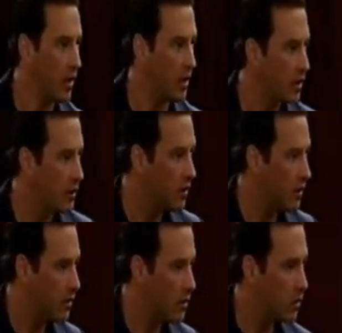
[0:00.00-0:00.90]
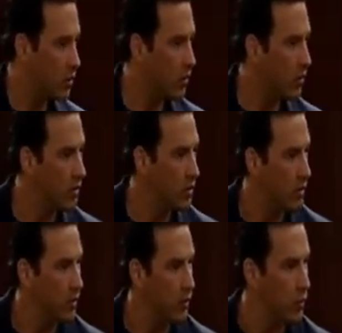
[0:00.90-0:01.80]
right? No. What?
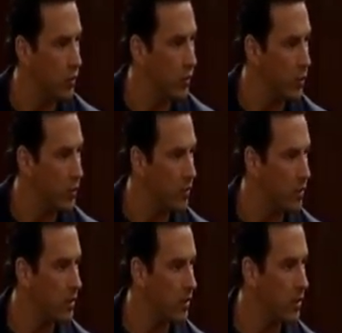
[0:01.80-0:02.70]
Not all right.